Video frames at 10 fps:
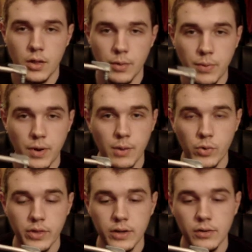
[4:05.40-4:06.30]
The problem
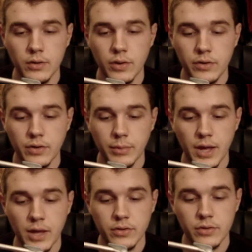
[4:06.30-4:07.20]
with it in some
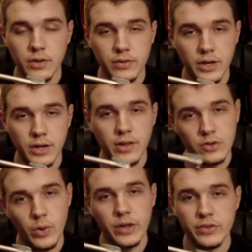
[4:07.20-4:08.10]
cases is that it
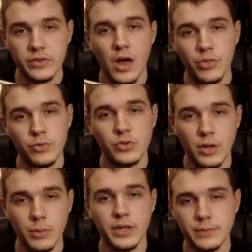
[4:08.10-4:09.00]
takes a while to saw through
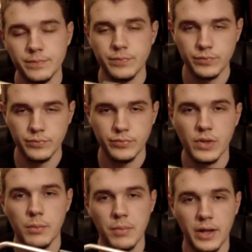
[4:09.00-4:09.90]
something,
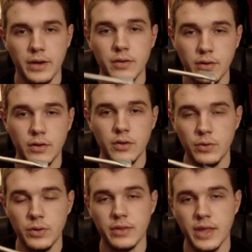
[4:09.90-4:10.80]
but
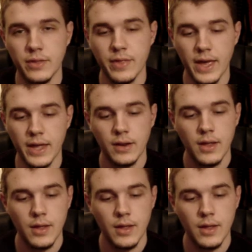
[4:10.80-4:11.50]
you can take that